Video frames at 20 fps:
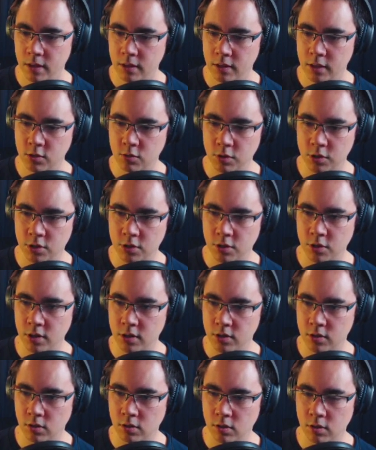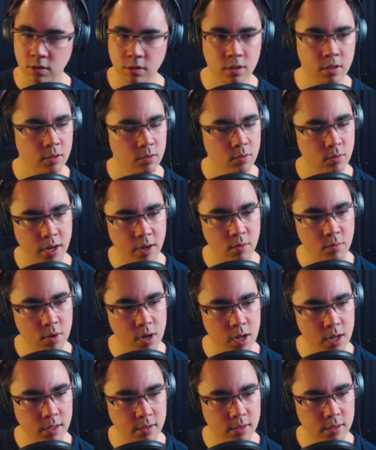This one's 2 years old. Wait,
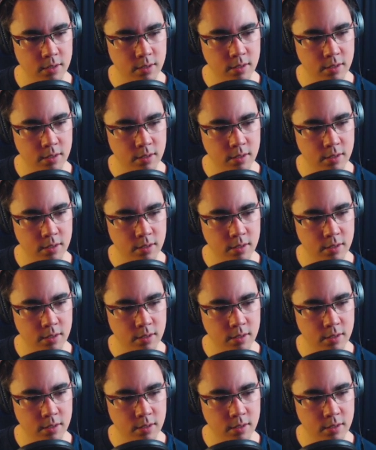what?